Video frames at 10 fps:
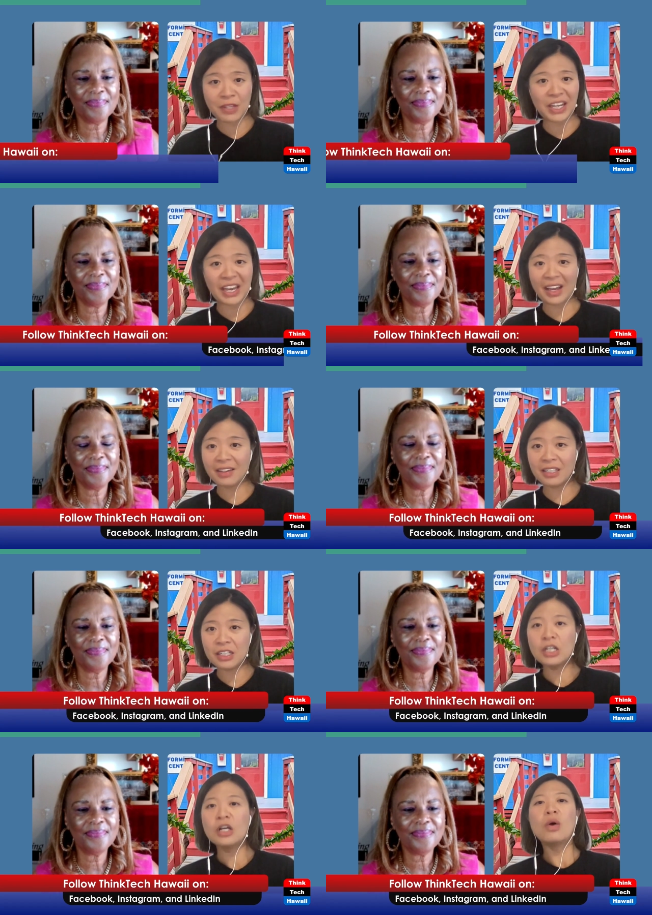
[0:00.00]
Speaker 1: if they can.
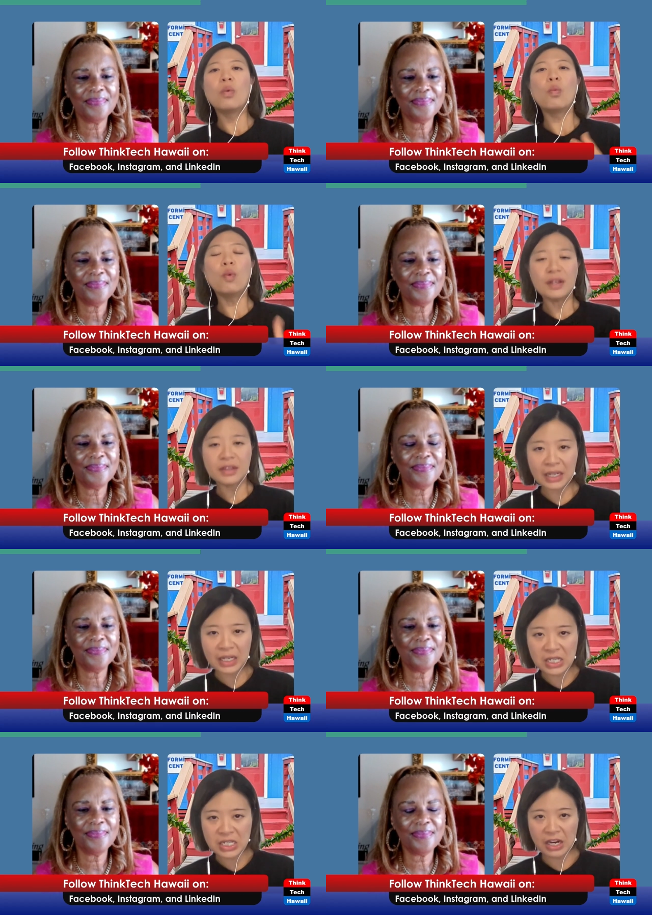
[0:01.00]
One
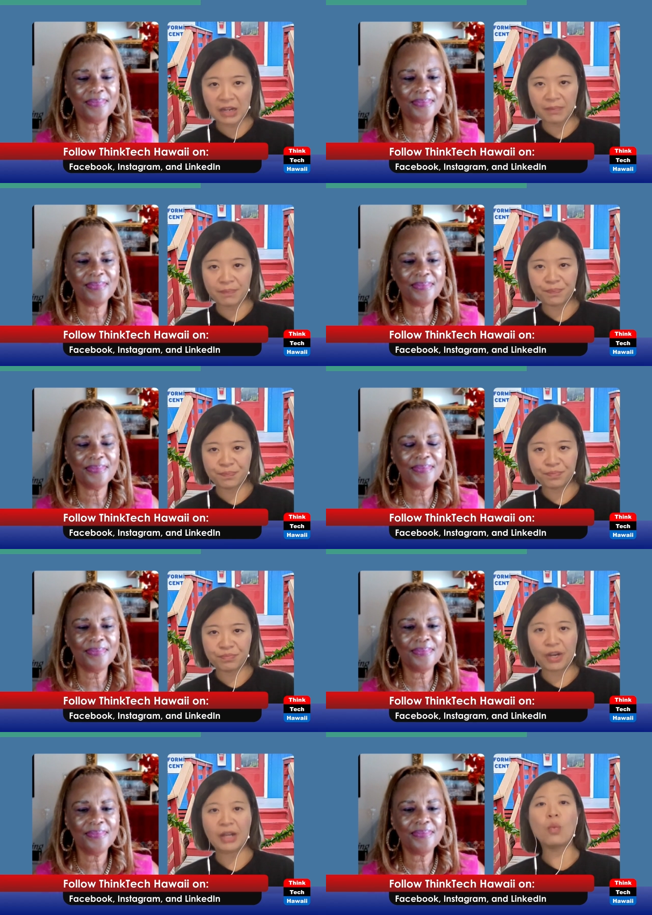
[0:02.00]
thing at a time,
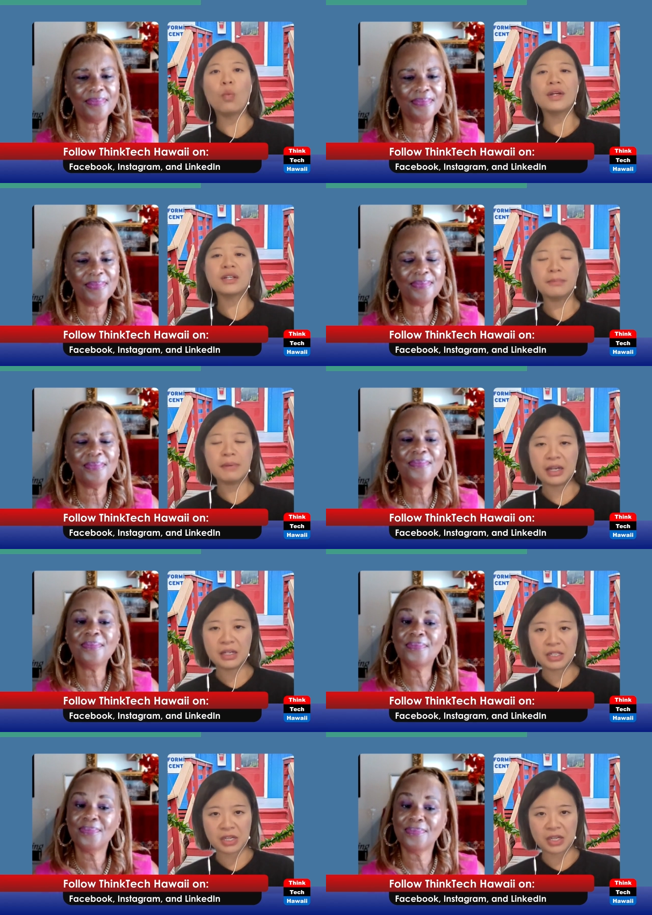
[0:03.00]
right? One command
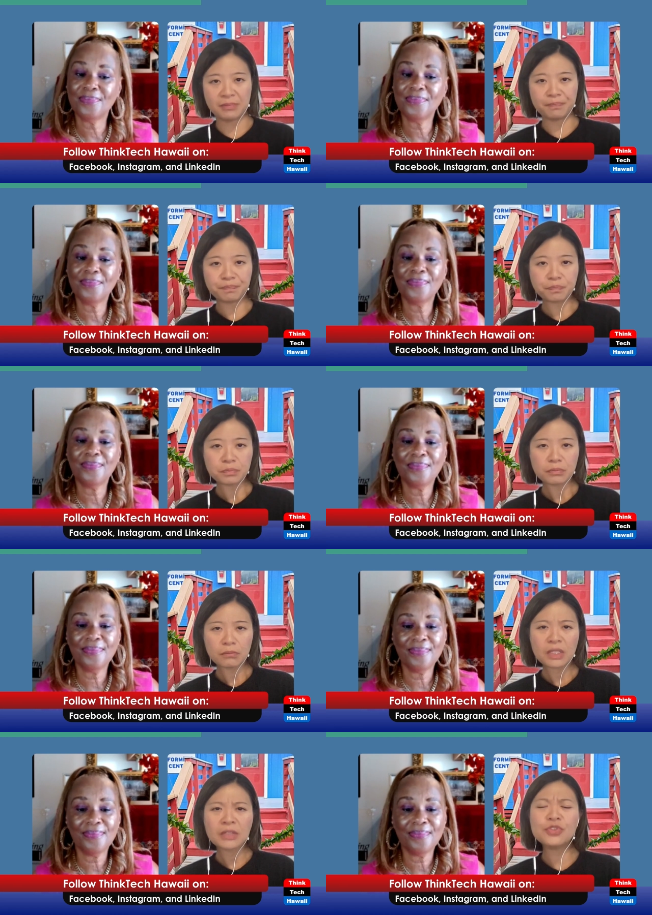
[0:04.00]
at a time.
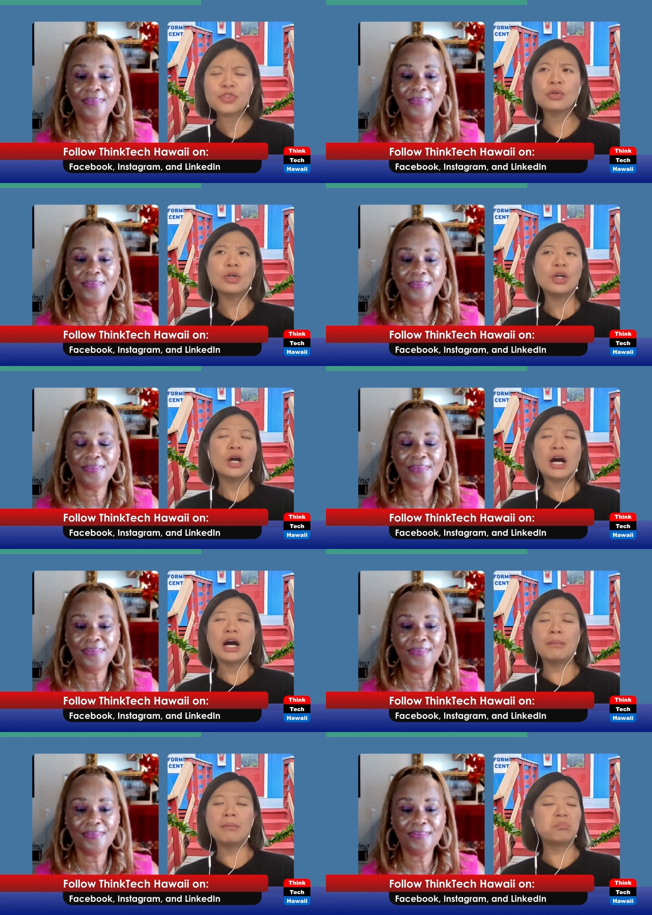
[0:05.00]
And so,
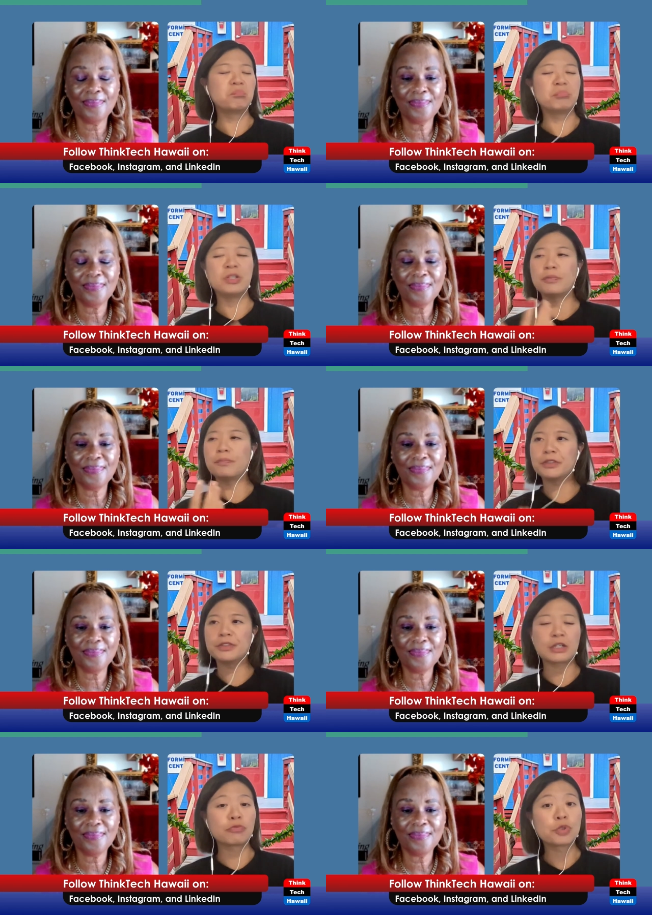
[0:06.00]
um, you know,
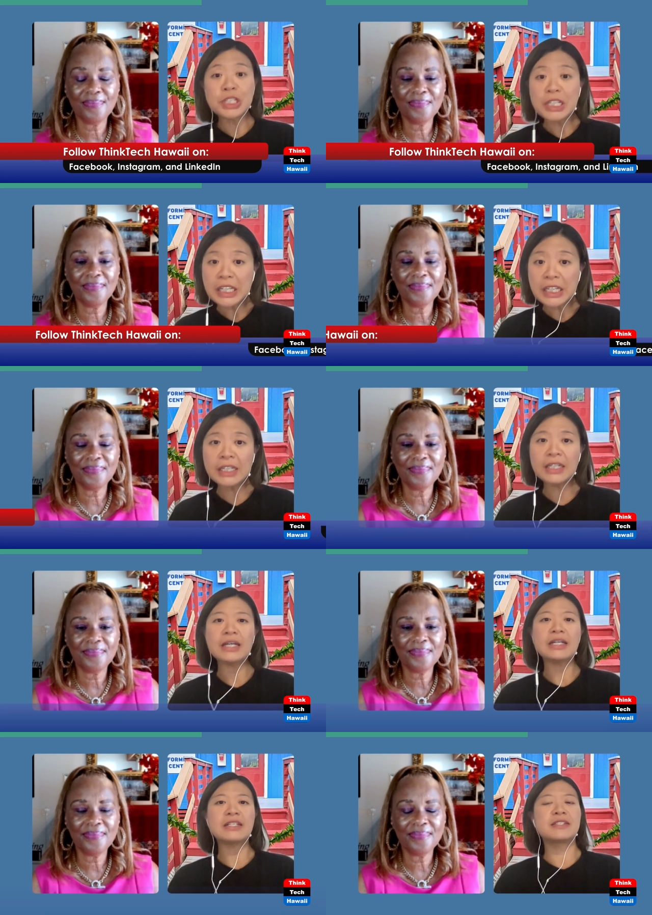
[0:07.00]
building routine,
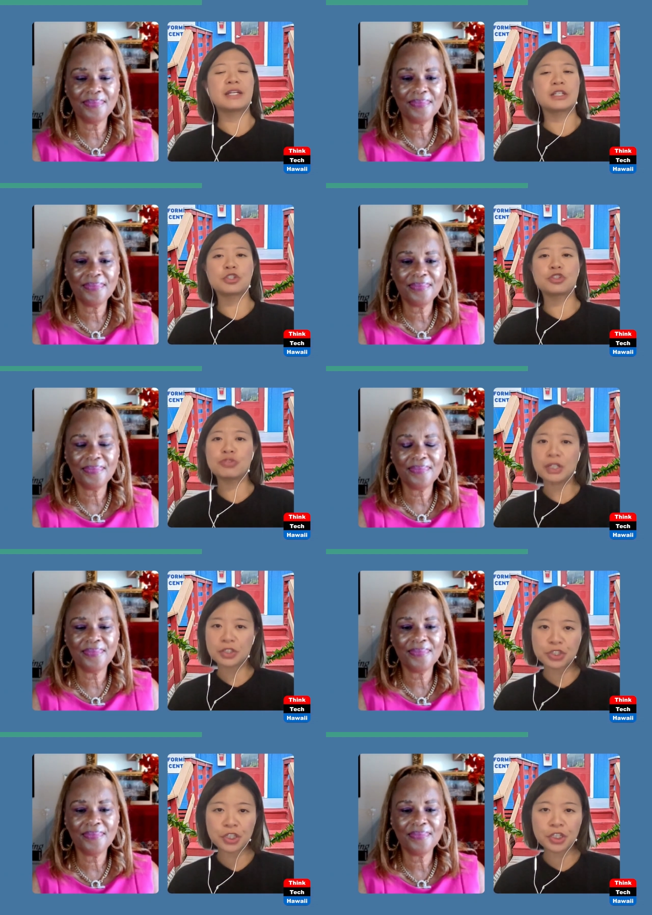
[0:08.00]
setting
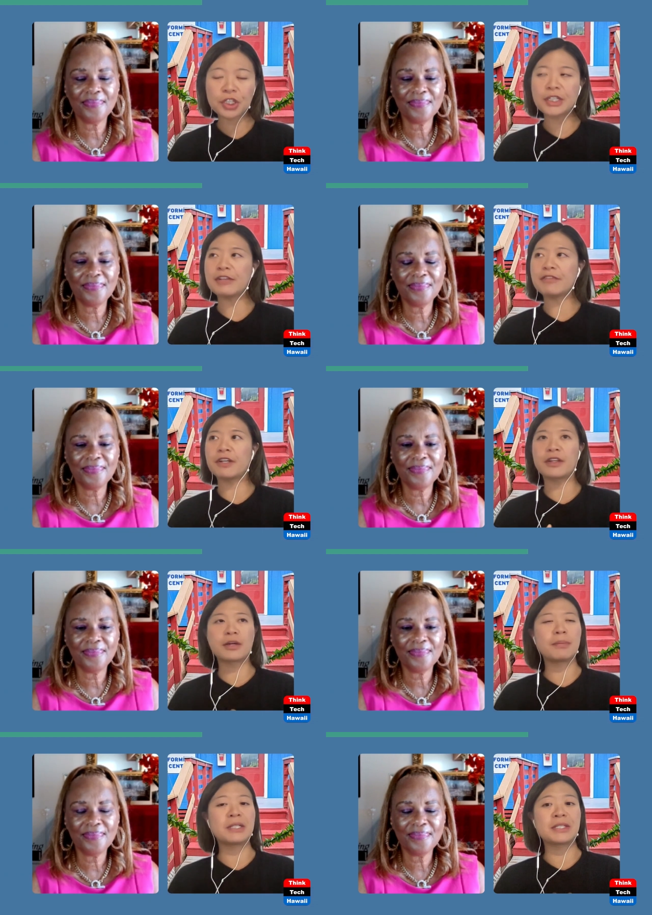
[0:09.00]
structure, giving
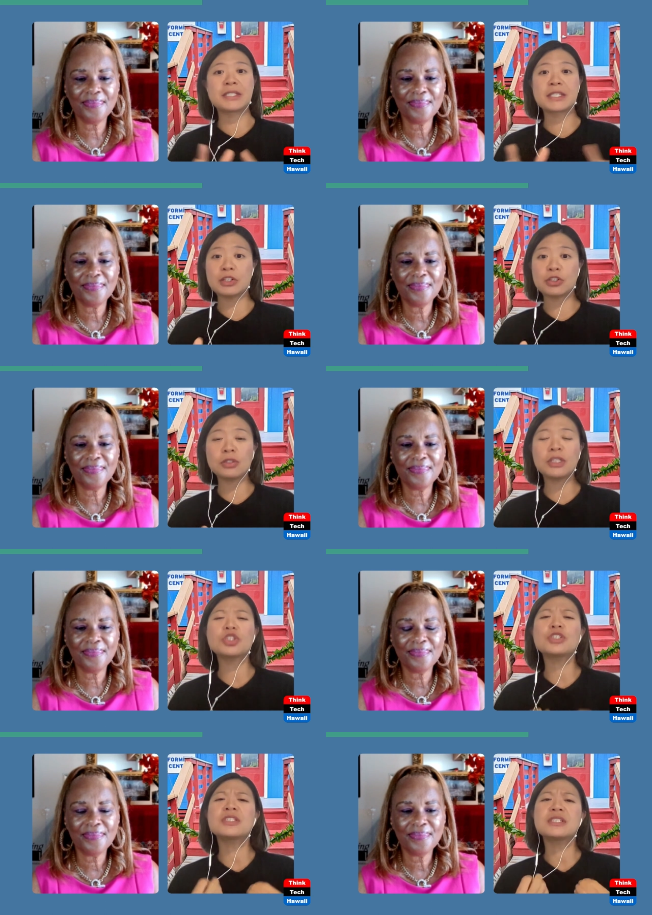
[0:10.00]
them a schedule,
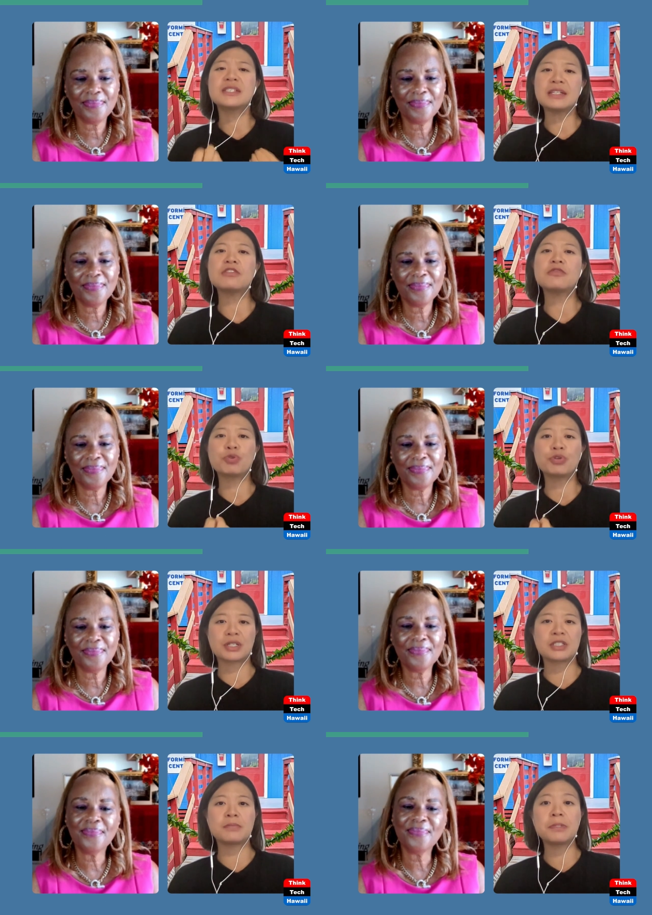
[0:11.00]
like just a sense of
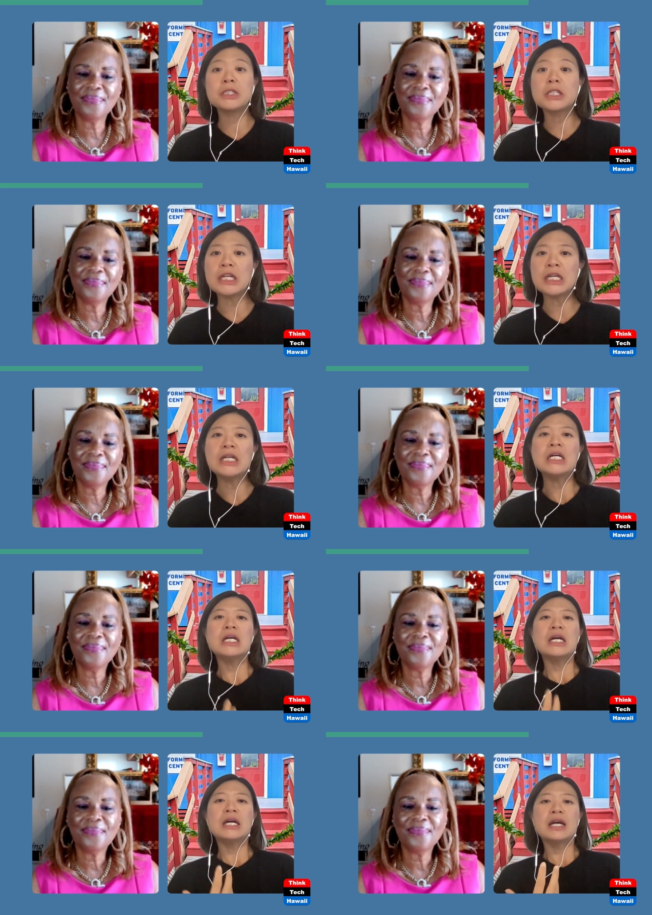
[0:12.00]
predictability,
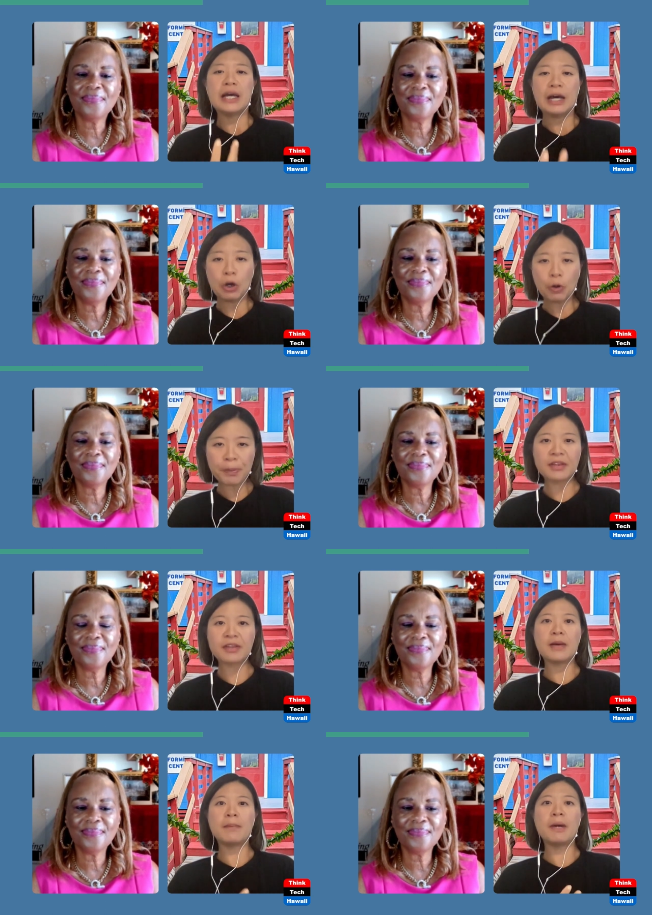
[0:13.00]
helping
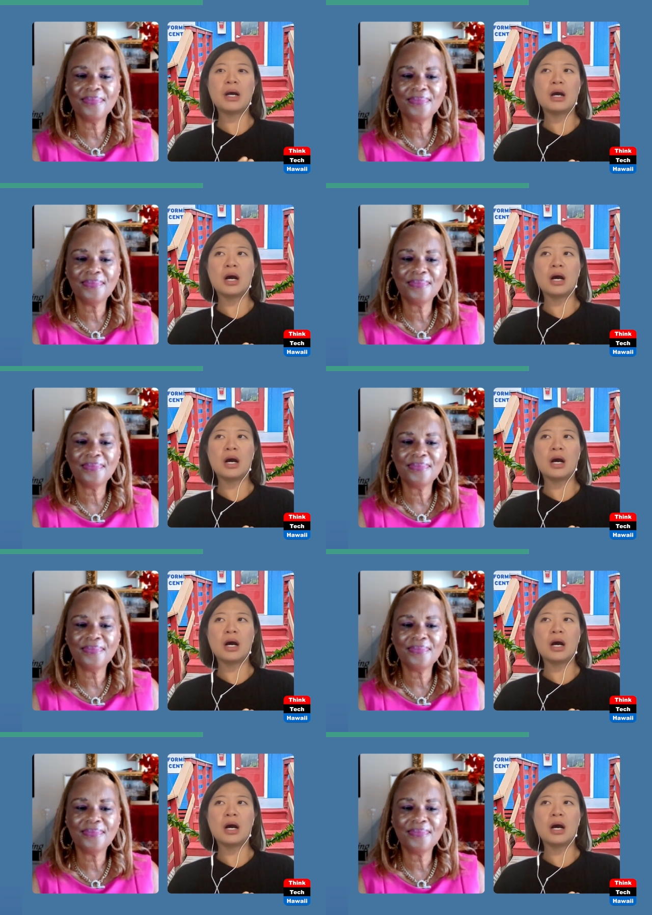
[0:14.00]
them